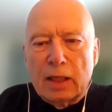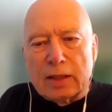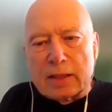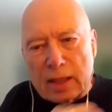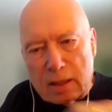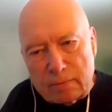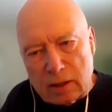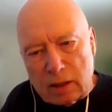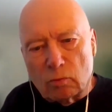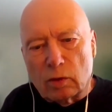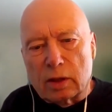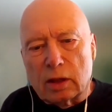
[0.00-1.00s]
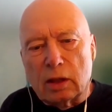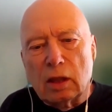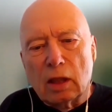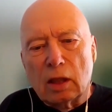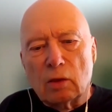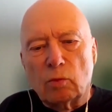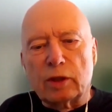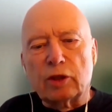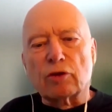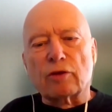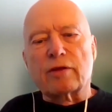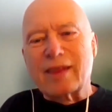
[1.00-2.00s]
The same thing with
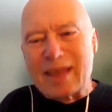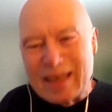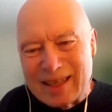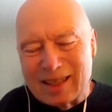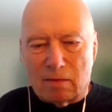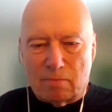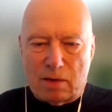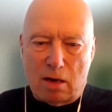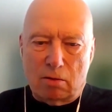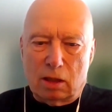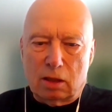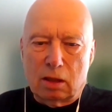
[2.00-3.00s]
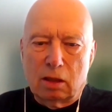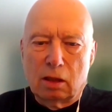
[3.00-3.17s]
your thinking about it.